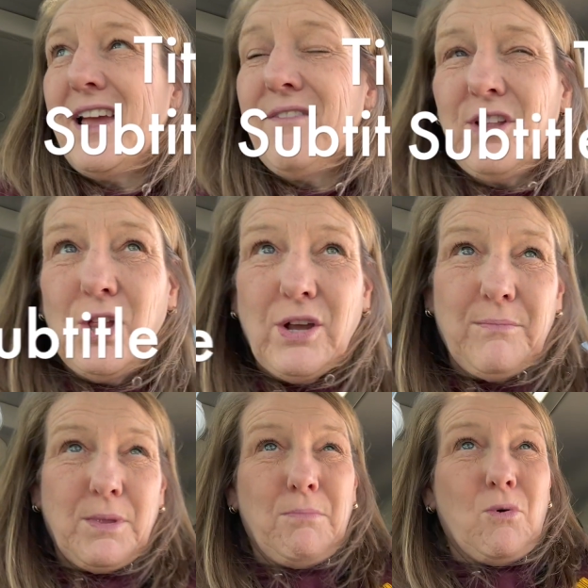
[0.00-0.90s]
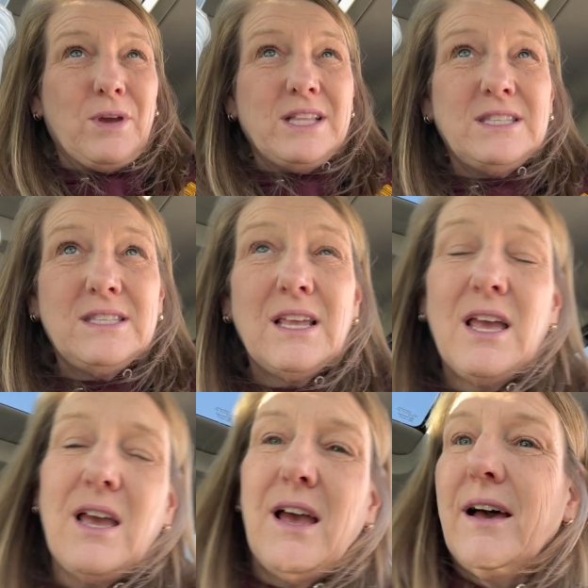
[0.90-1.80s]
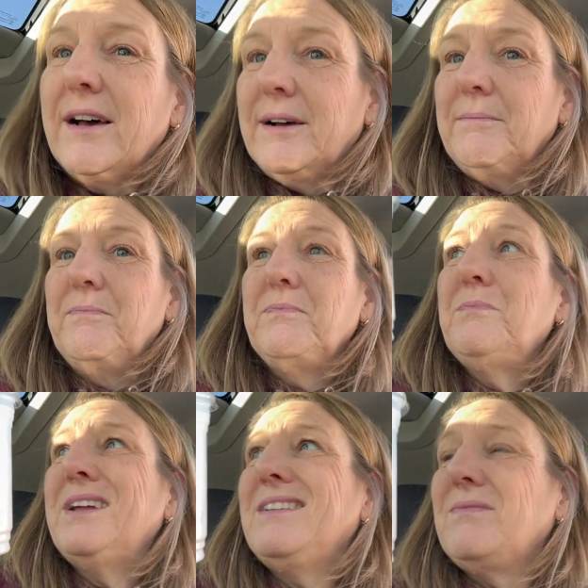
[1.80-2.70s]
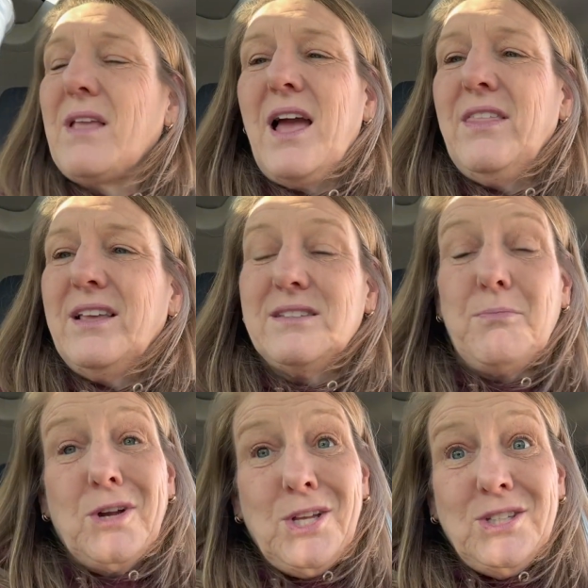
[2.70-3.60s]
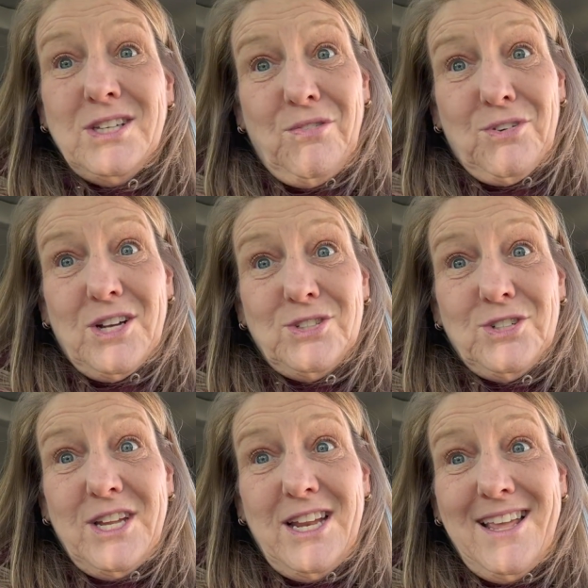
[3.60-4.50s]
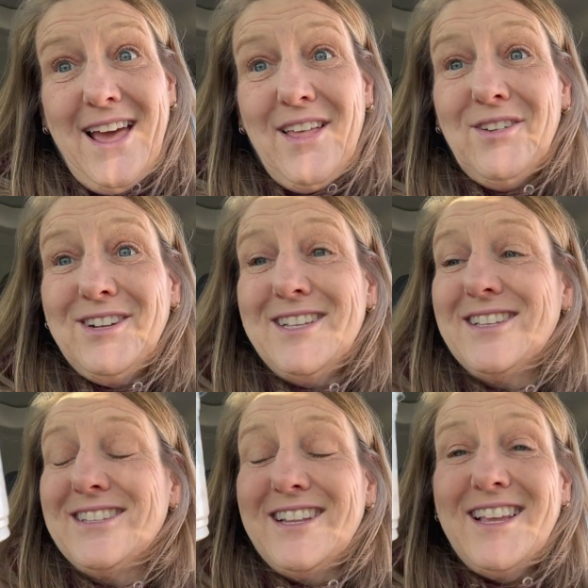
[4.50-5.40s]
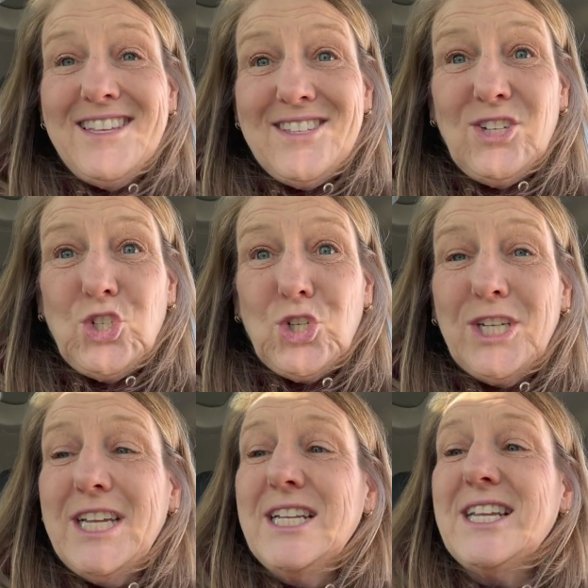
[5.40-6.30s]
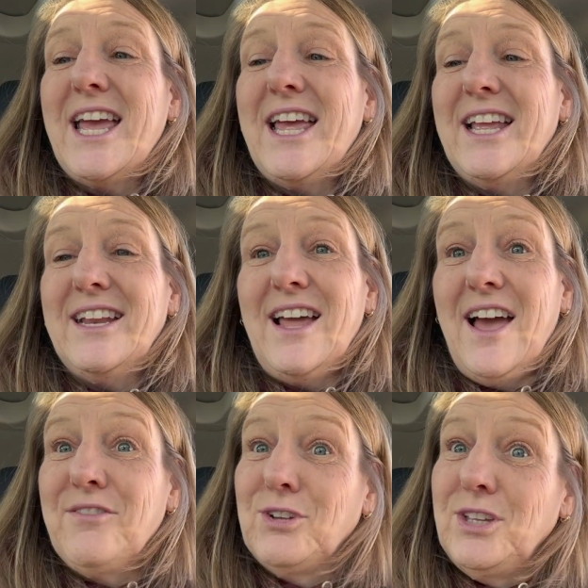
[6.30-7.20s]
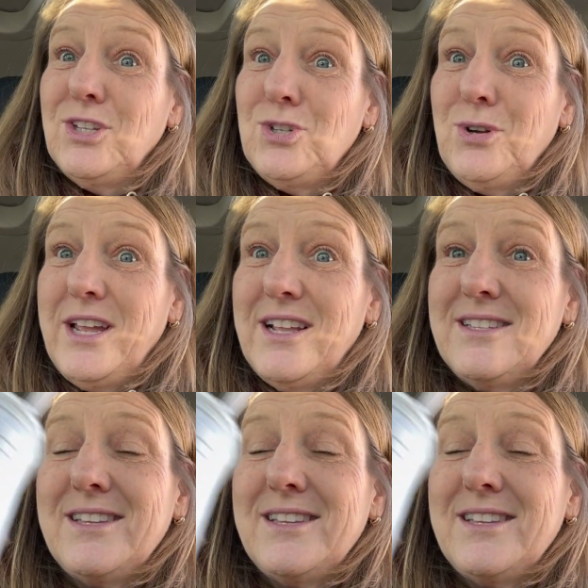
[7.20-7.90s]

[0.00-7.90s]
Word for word: I have to look up the points, but I think it's a pretty good deal for 180 calories. It's a nice little treat, and I really enjoy it.